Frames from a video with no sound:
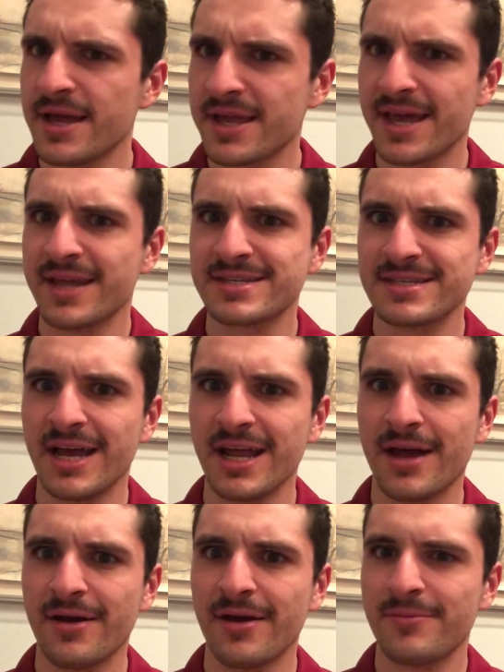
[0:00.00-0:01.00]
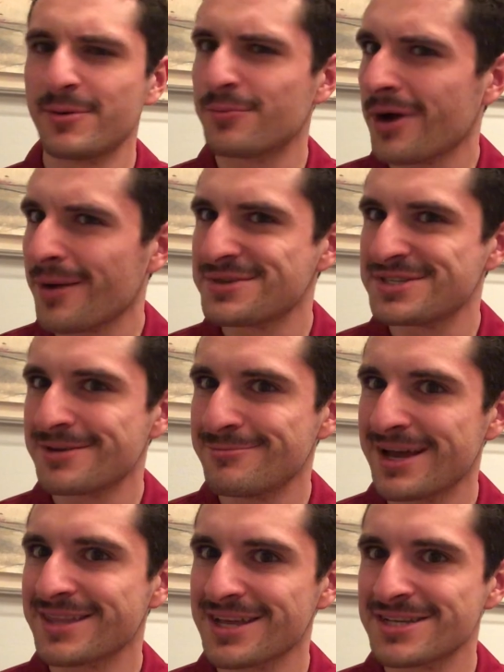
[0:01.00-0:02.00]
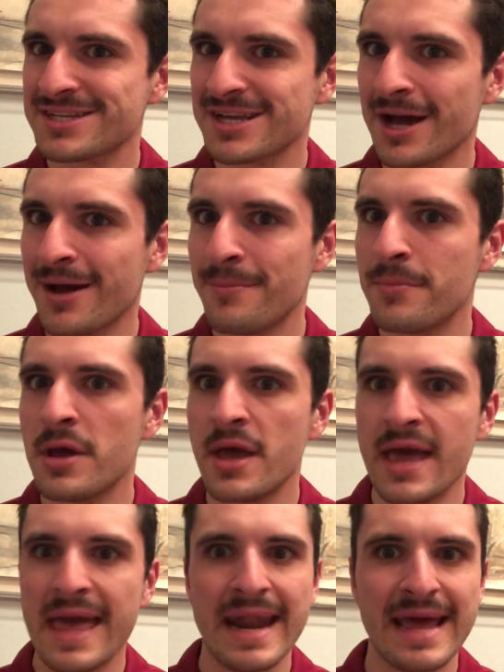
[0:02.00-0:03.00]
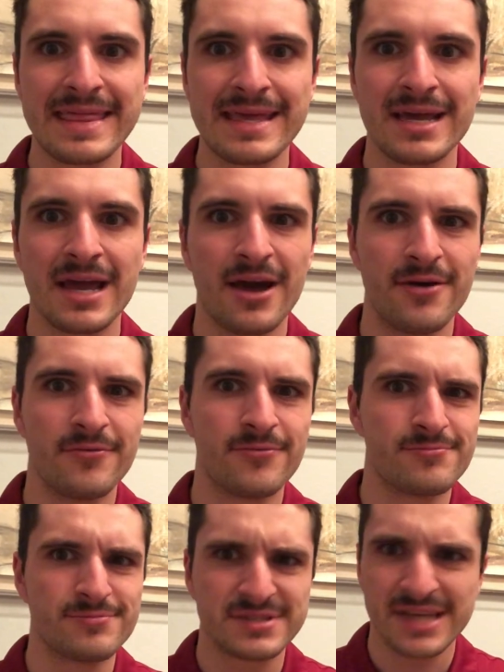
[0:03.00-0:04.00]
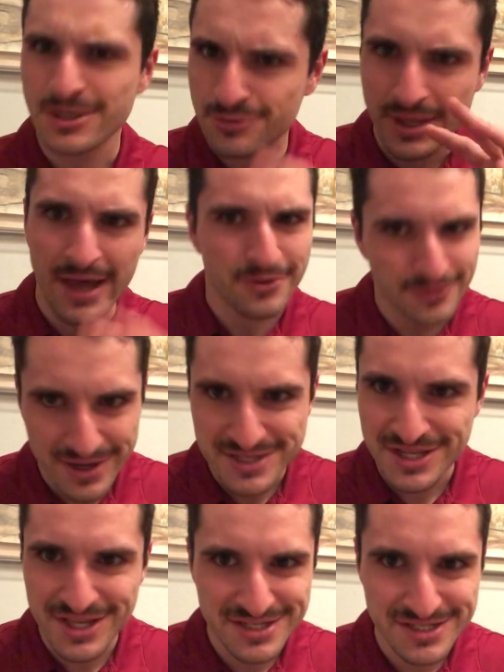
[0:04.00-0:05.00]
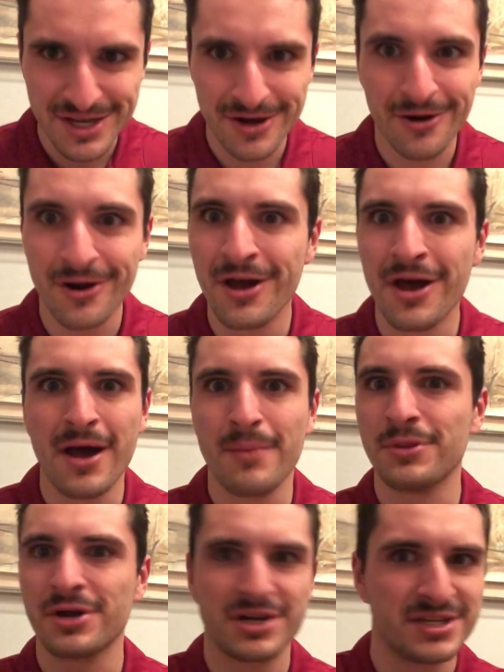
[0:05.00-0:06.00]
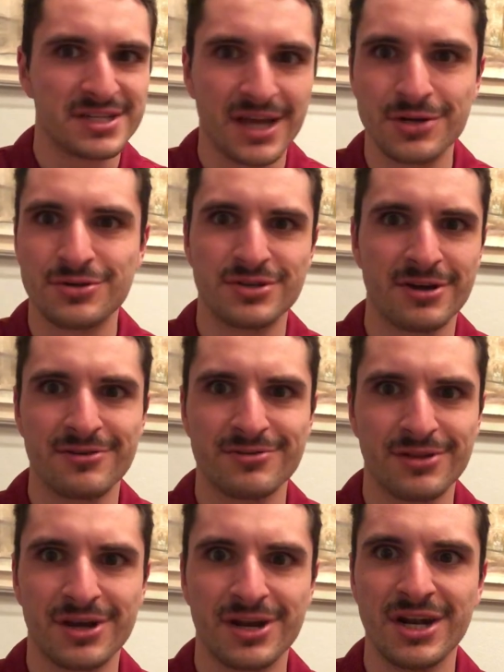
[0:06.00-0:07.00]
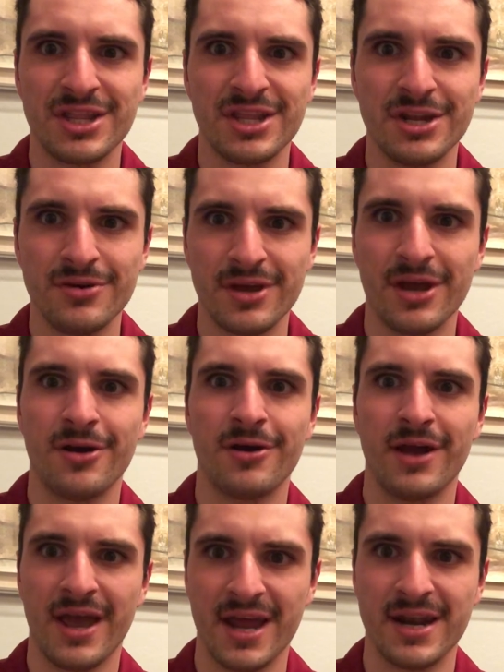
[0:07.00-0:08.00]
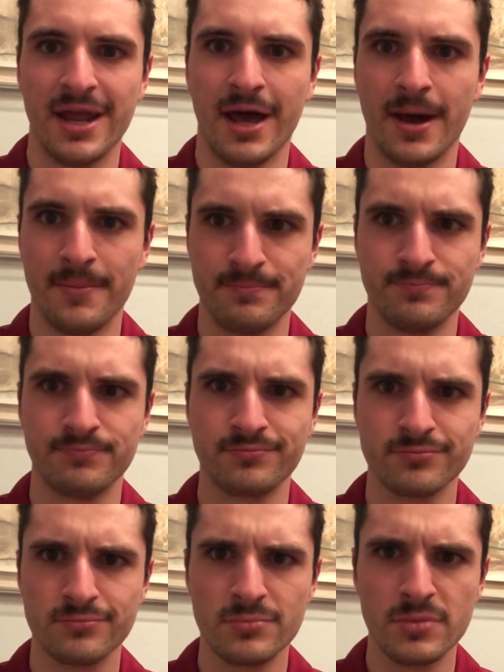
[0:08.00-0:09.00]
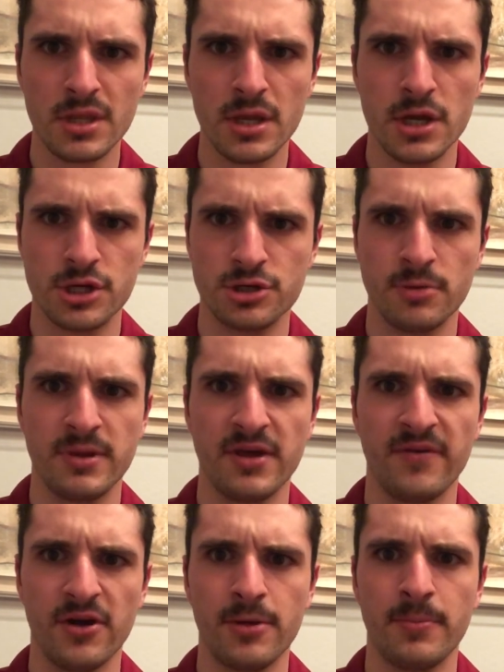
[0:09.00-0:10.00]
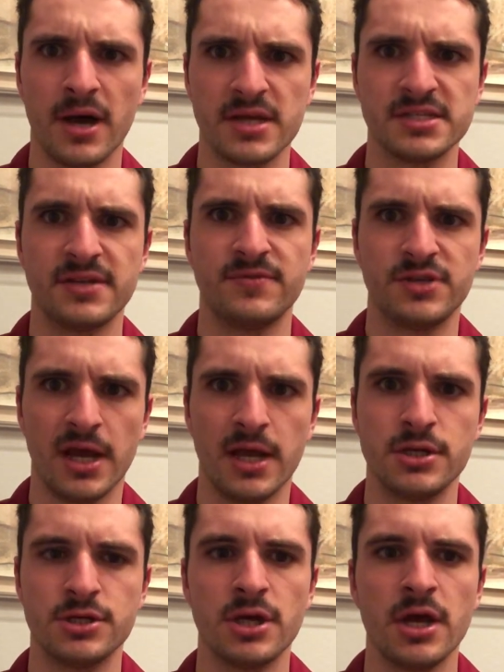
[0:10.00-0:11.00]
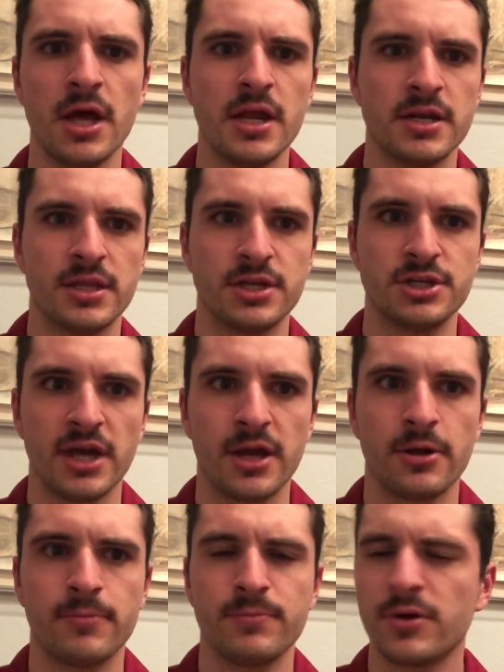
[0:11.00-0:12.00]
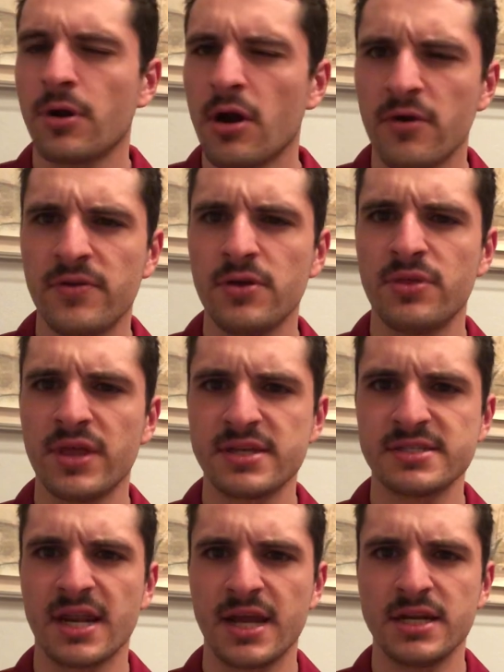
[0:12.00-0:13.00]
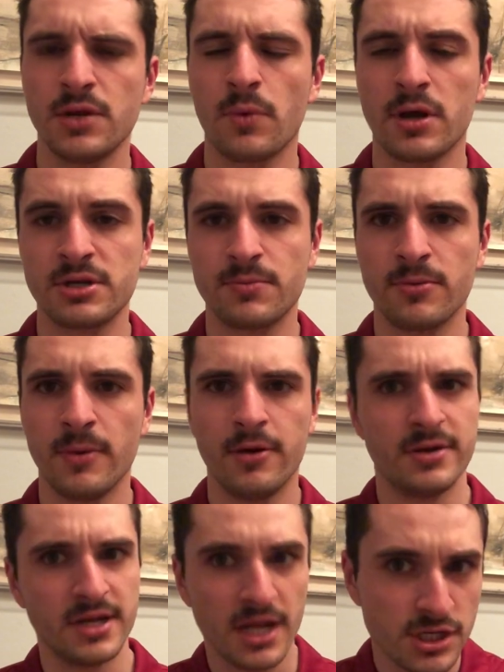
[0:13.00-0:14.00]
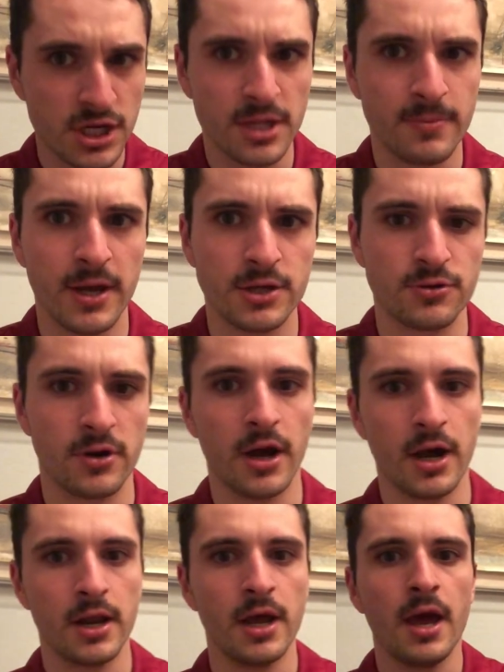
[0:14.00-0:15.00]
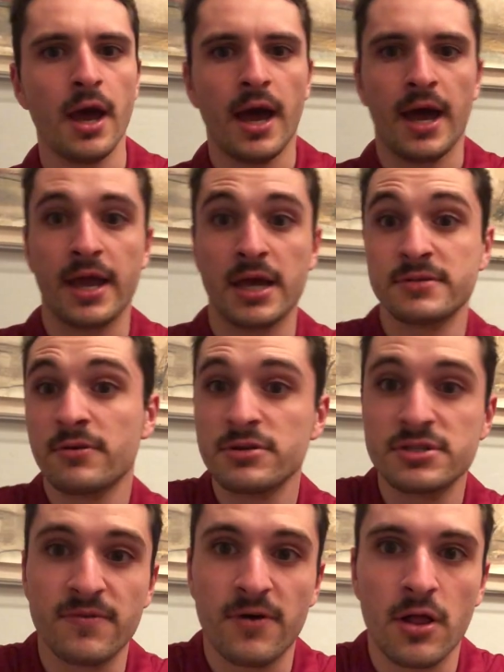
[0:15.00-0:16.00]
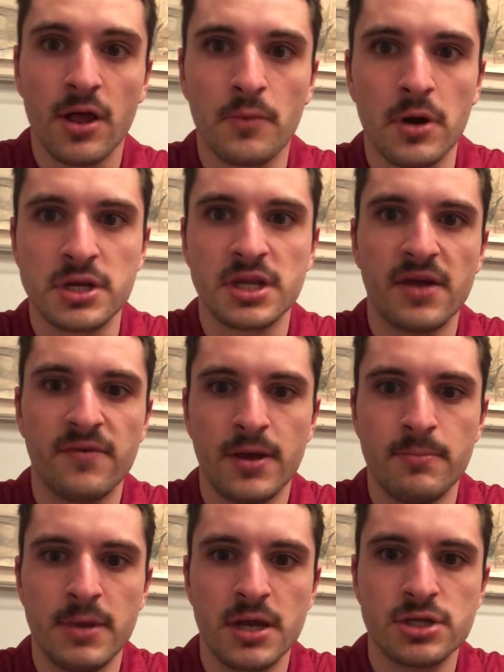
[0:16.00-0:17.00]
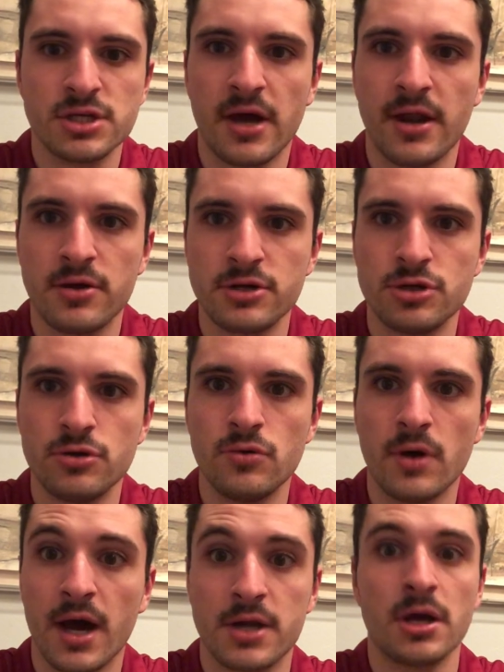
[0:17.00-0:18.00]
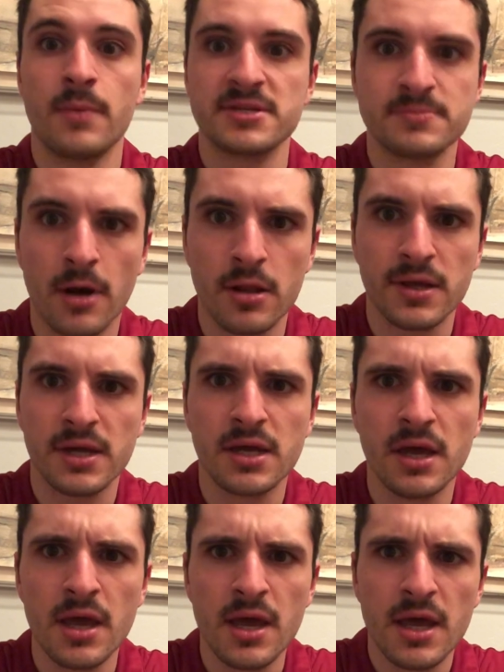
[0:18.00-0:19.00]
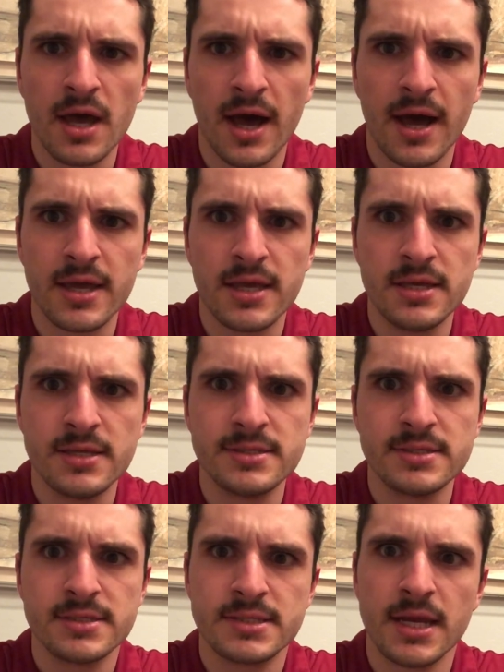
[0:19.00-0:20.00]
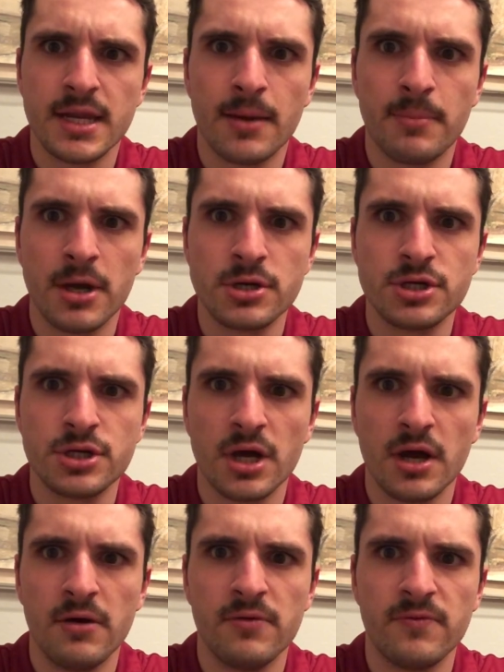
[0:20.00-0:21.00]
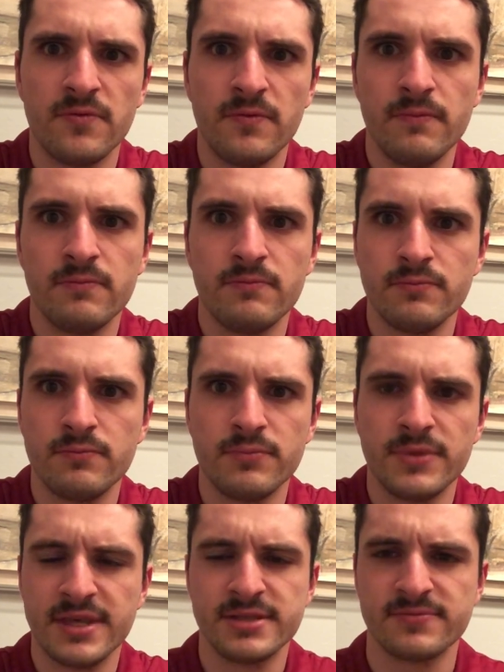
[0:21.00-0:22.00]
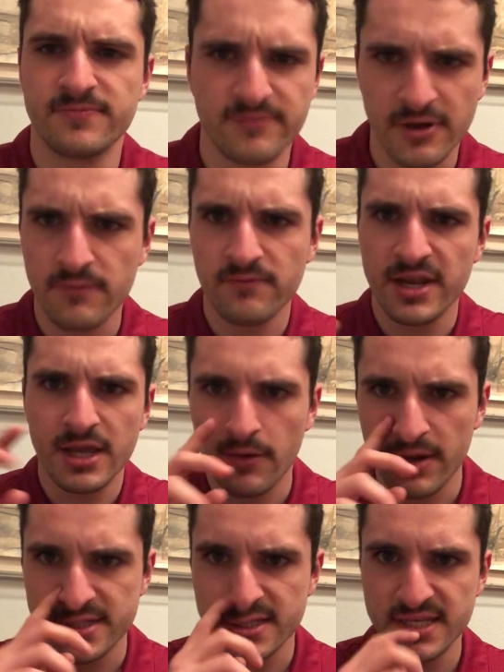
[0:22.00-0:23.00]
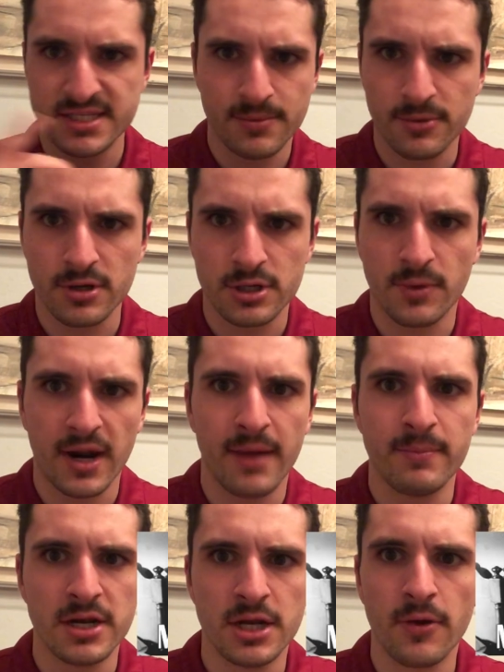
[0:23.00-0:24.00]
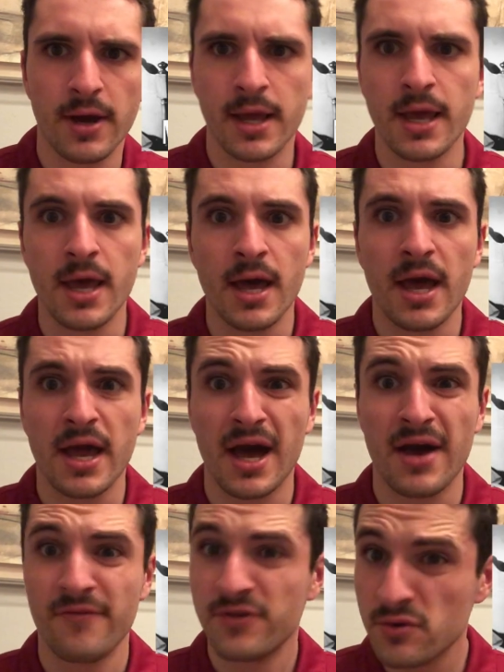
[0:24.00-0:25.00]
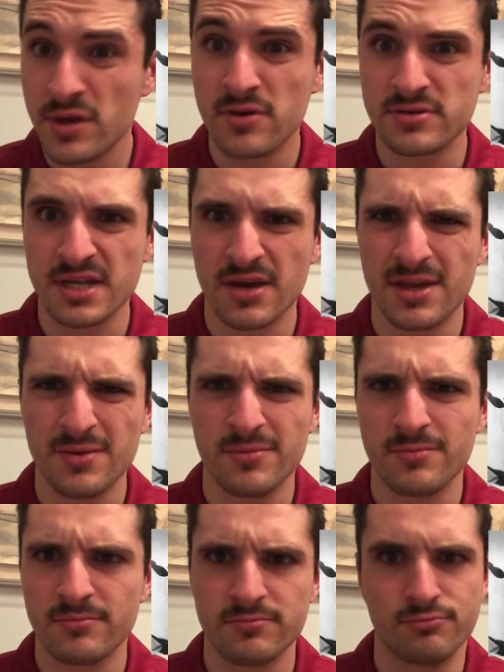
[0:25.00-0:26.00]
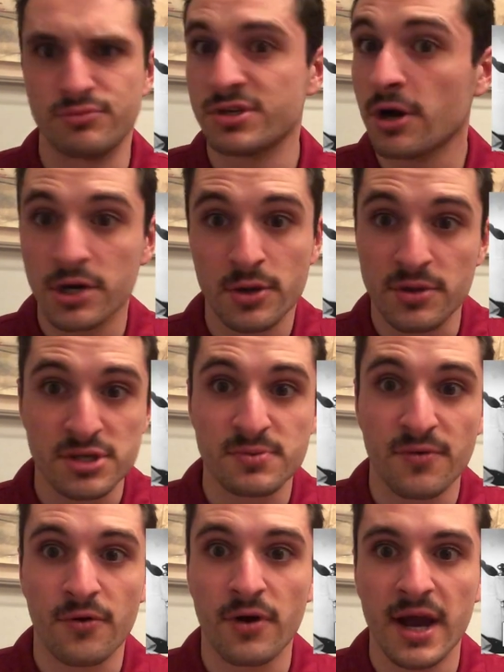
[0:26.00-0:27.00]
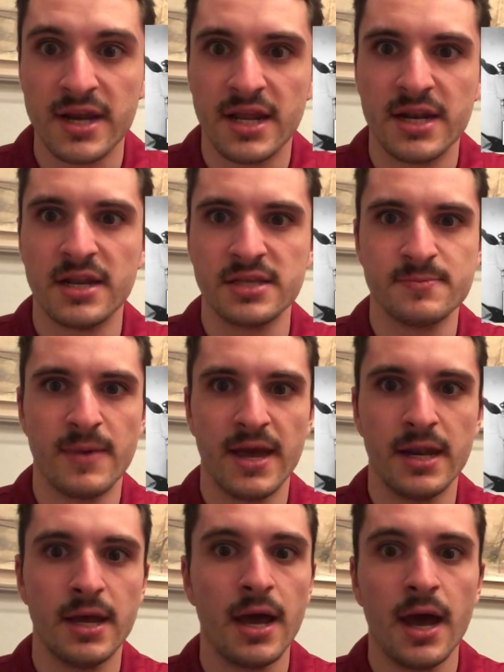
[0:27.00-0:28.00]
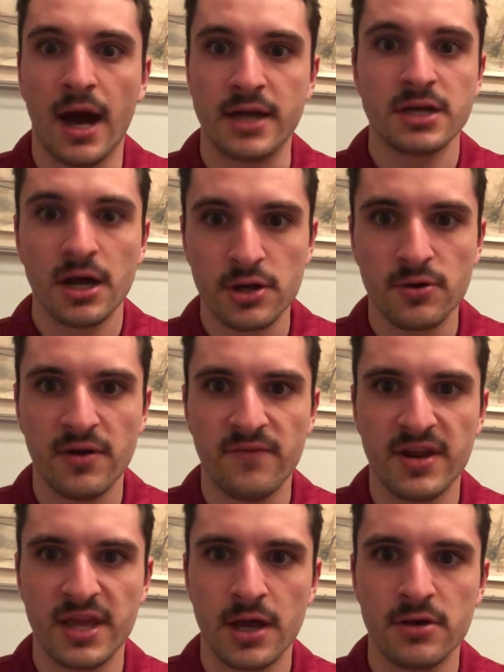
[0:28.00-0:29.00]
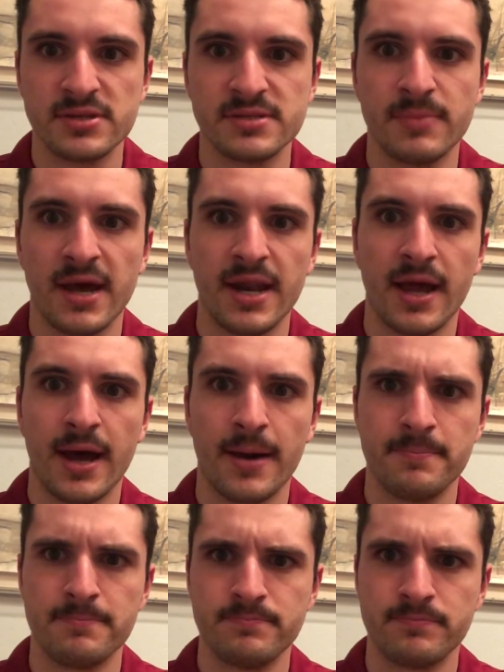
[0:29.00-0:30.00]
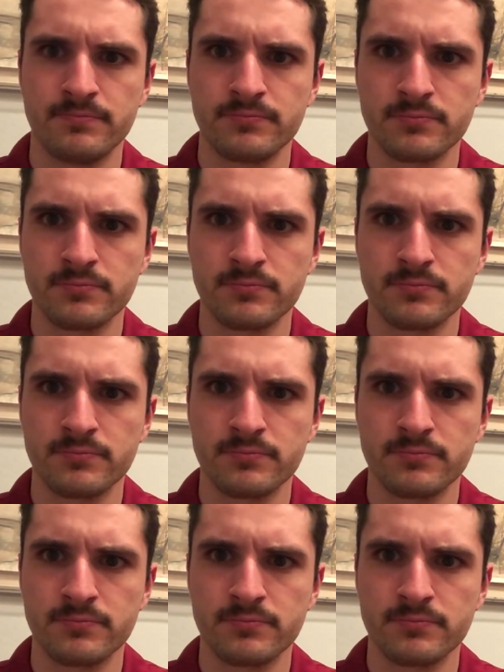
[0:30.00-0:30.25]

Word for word: get excited. I've been promising big things to come, and I think I've scheduled out the rest of this year. I'm looking to schedule, start into the new year, and um, it should be a very positive change to the channel. There are a few things that I did want to promote in addition to the Patreon. I guess, first of all, I want to give a big shout out to uh, Thomas Pollock. Uh, he's did a bunch of these film video essays similar to what I've been doing a few years ago. He started doing this before I did and has made a ton of great videos, but um,